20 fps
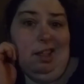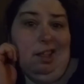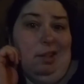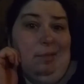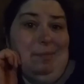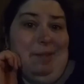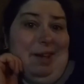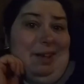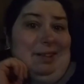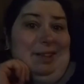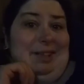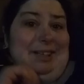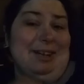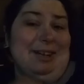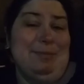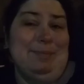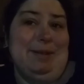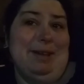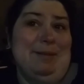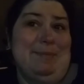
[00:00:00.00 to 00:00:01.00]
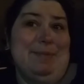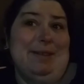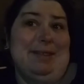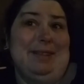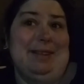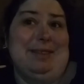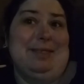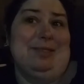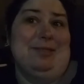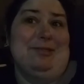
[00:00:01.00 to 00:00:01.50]
My luck, I'll be up at
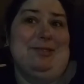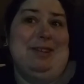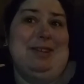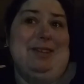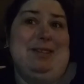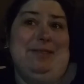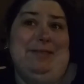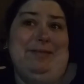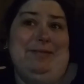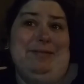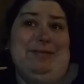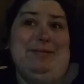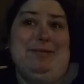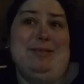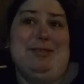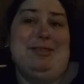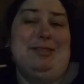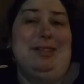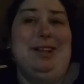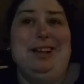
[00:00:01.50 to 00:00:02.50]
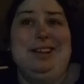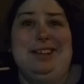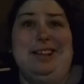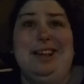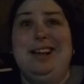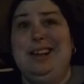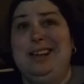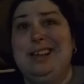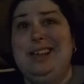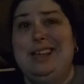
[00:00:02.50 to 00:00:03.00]
like 3 o'clock
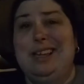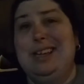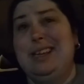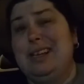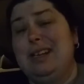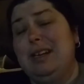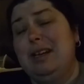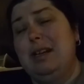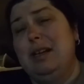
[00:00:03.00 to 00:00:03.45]
again